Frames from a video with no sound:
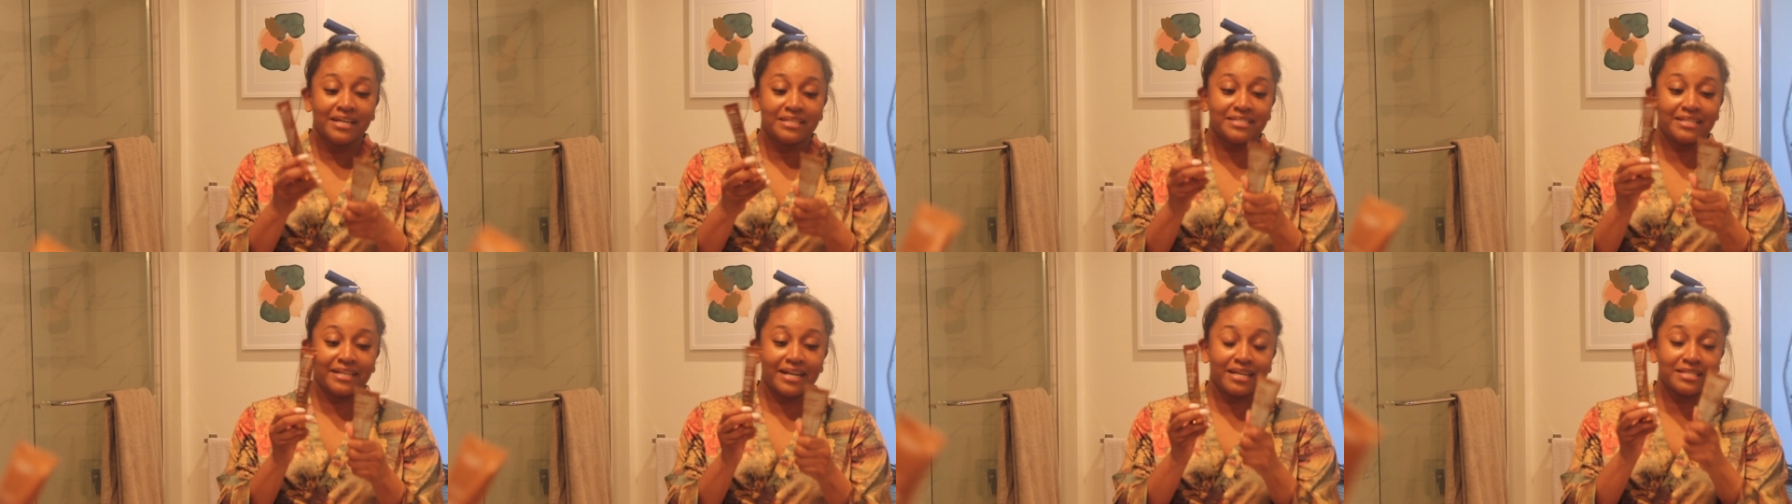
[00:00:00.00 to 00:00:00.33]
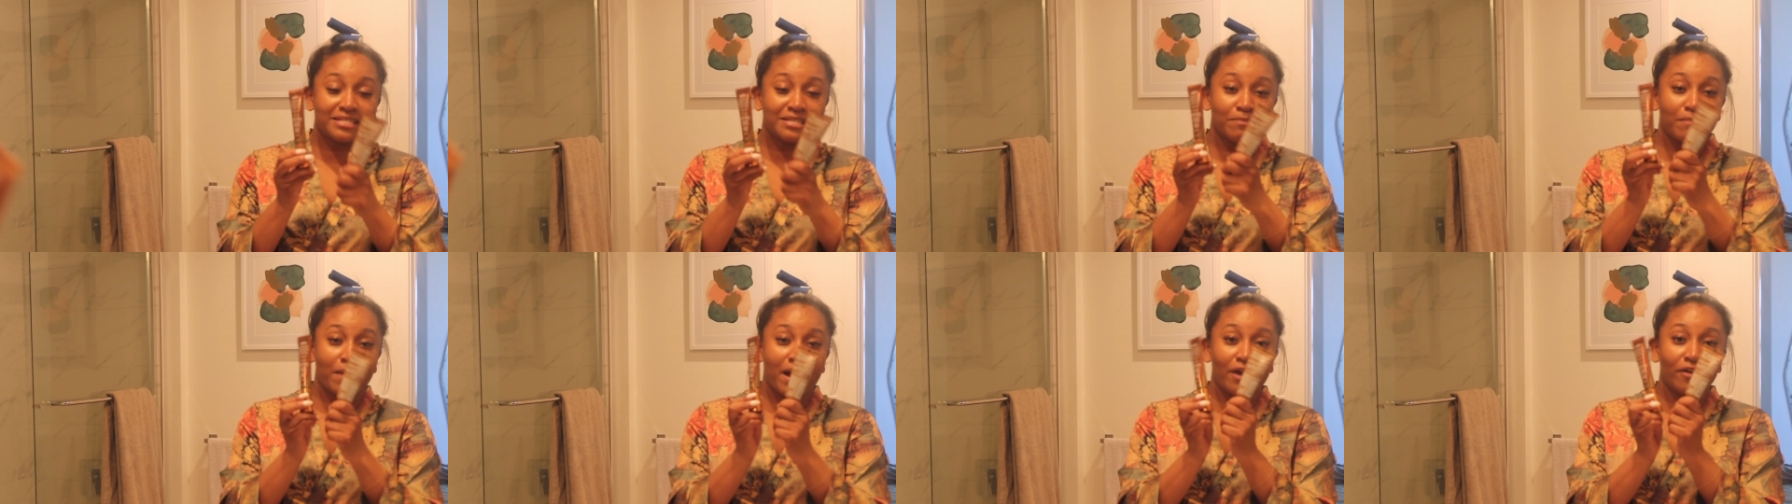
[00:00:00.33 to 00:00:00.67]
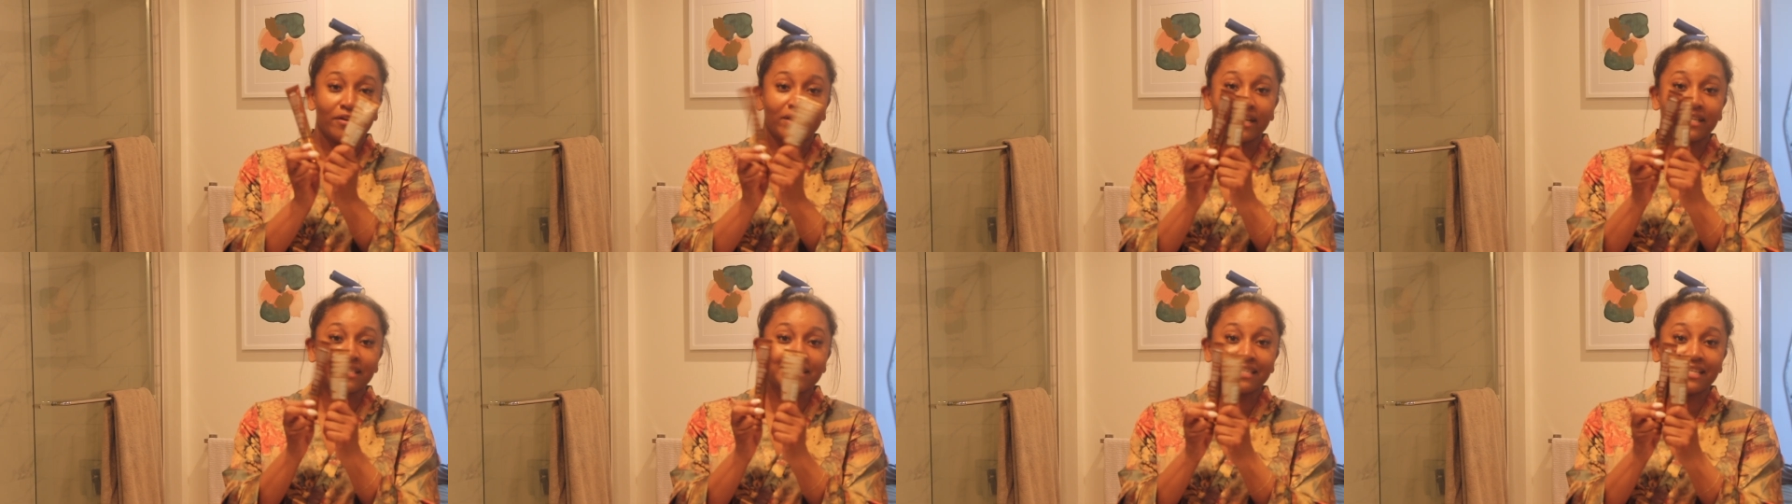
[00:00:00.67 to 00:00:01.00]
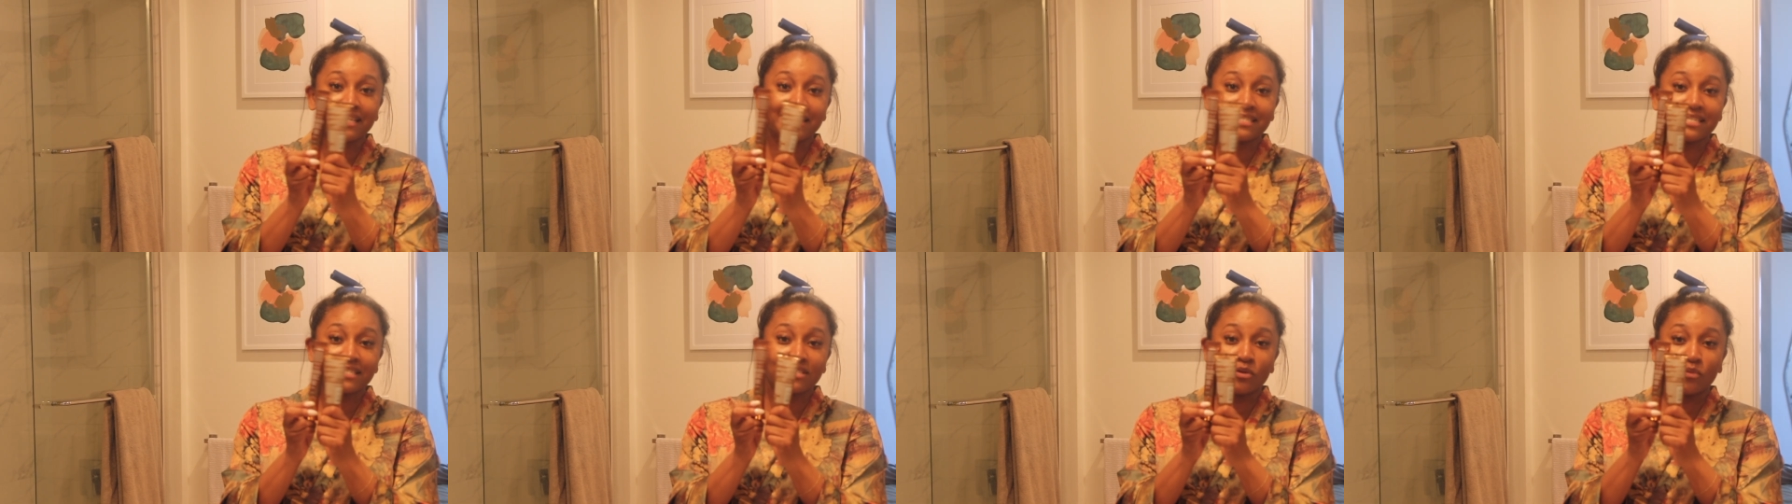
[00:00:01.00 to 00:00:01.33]
Danessa Myricks.
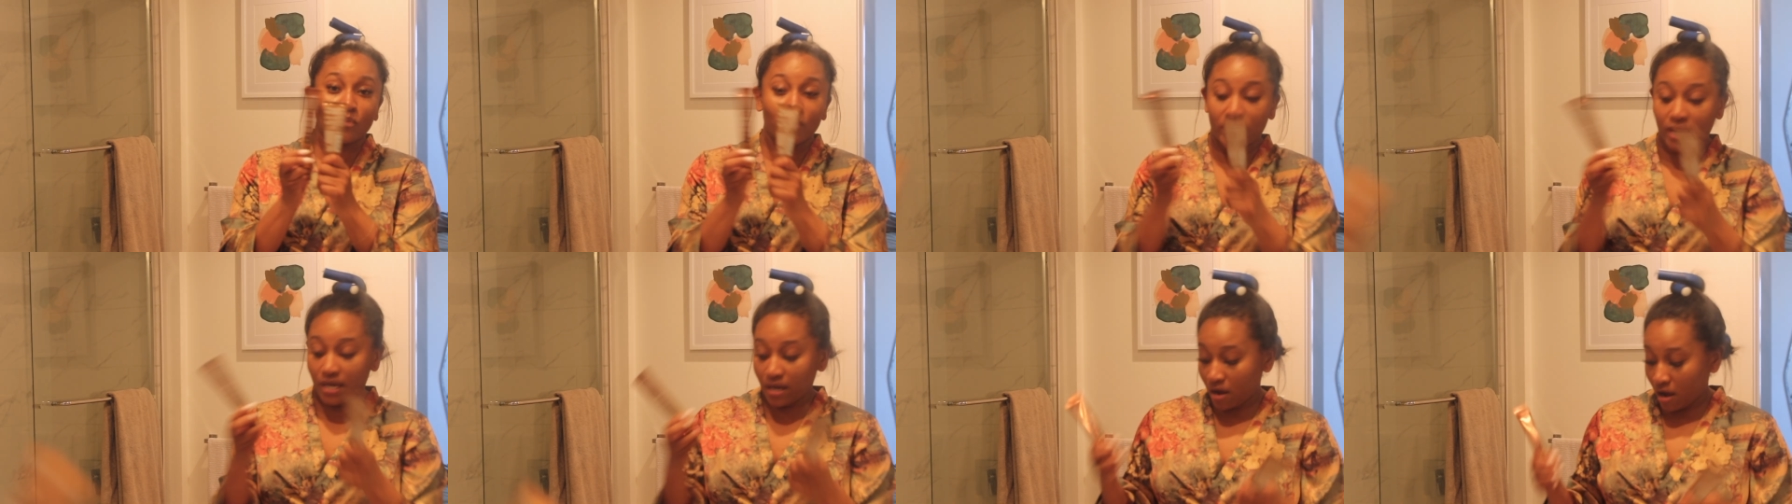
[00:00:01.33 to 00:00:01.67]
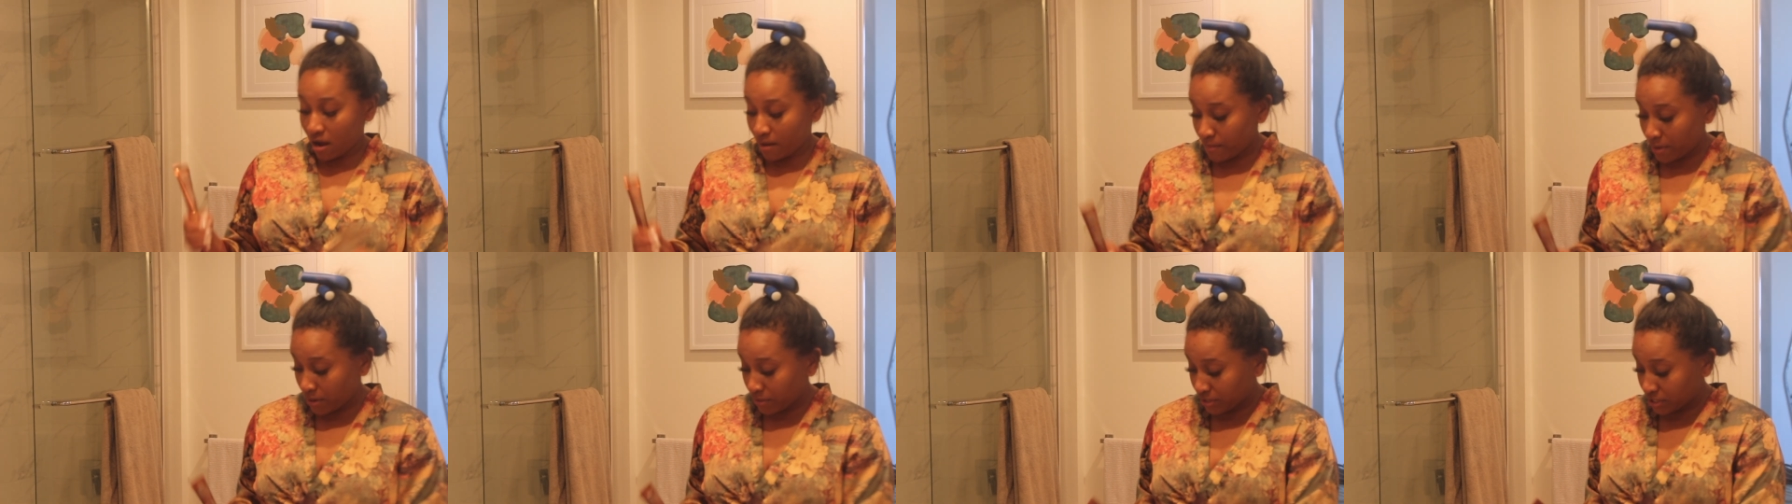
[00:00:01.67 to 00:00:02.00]
This is a winning combo,